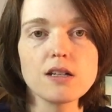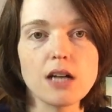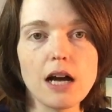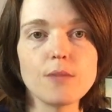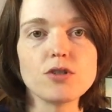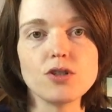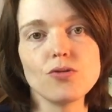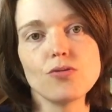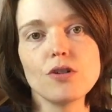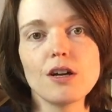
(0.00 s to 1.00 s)
time to
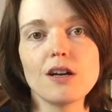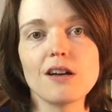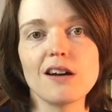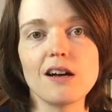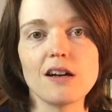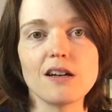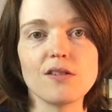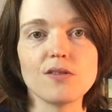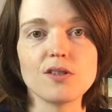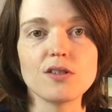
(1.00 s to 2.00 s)
do
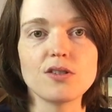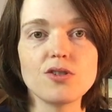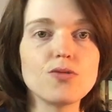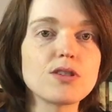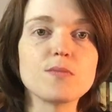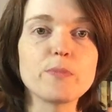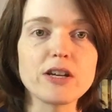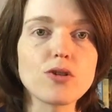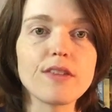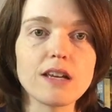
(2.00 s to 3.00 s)
some special